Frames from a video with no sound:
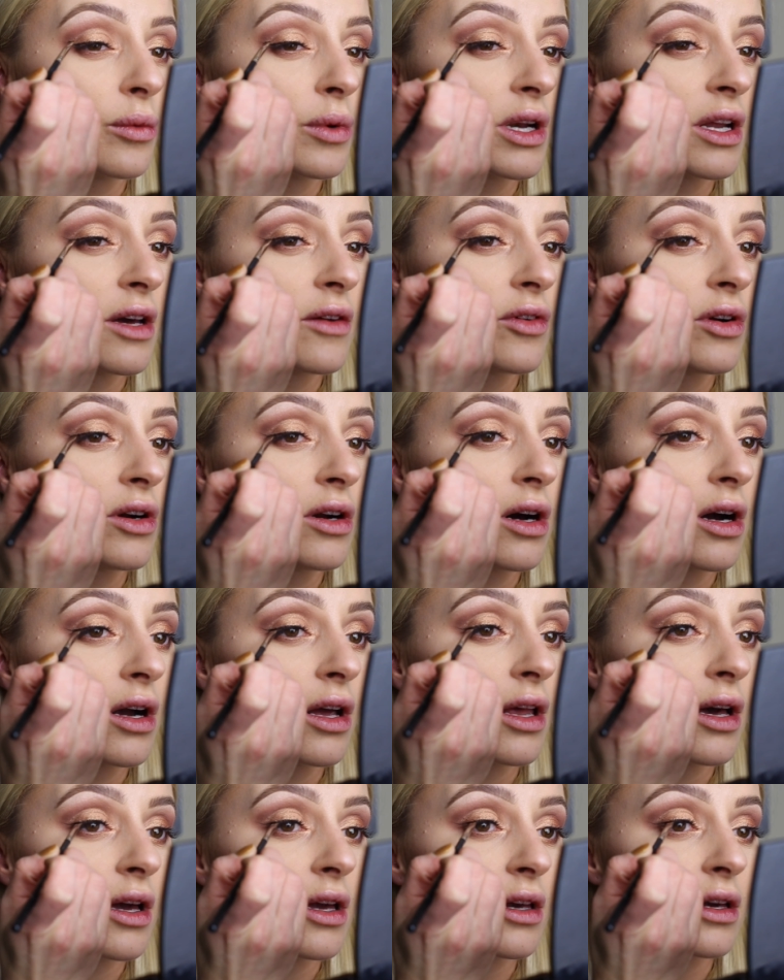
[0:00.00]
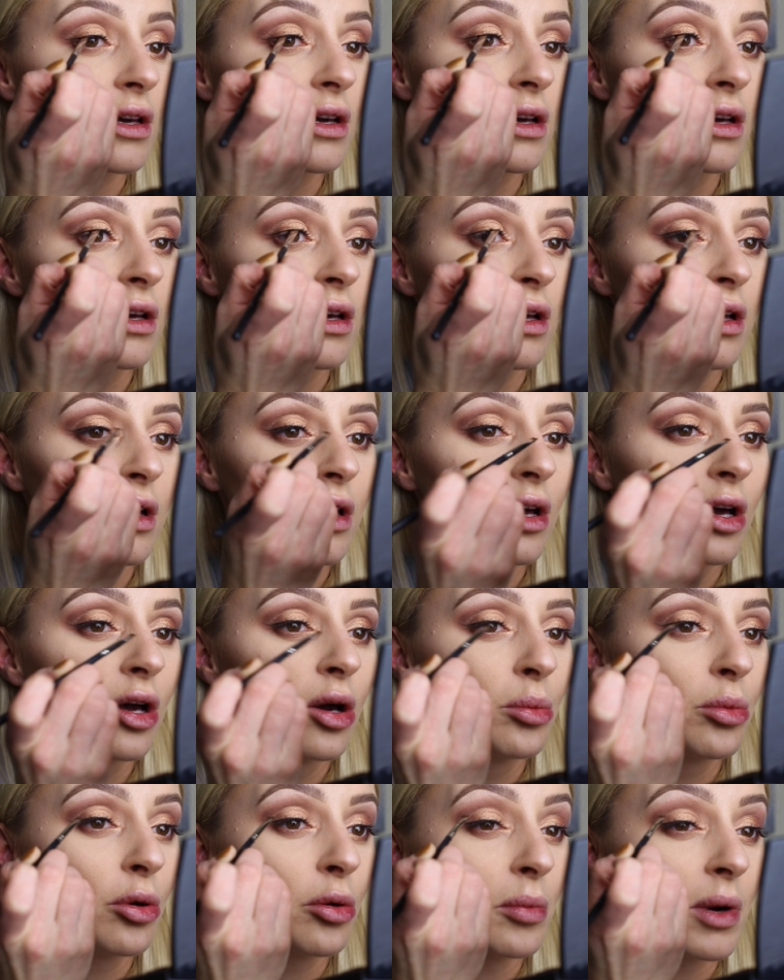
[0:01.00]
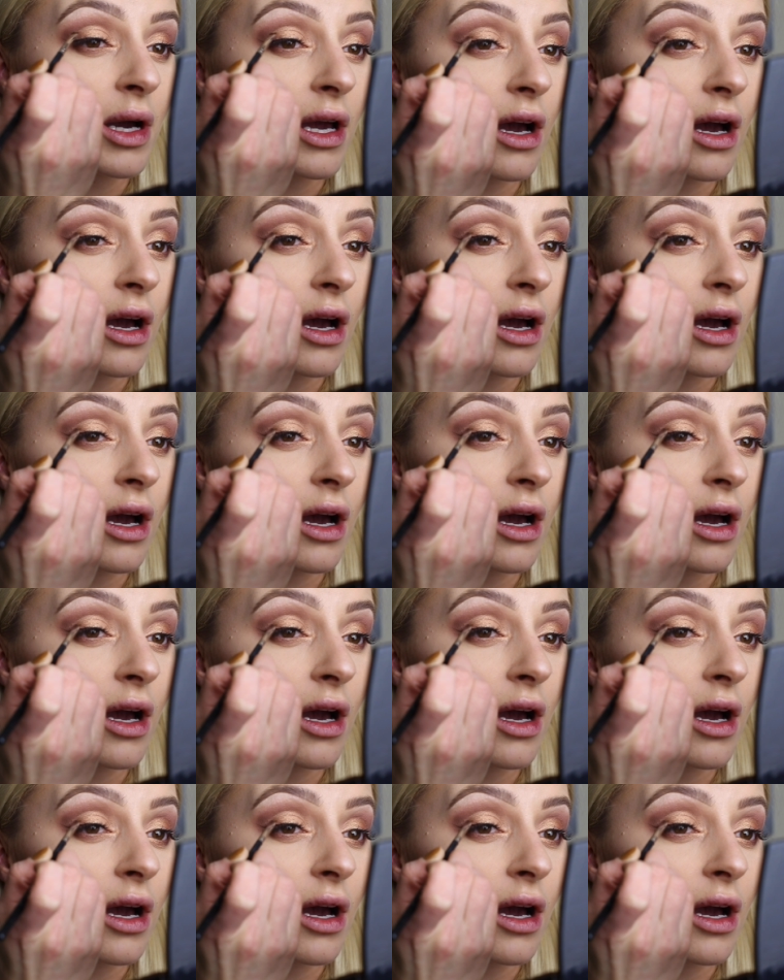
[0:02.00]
whenever I like put my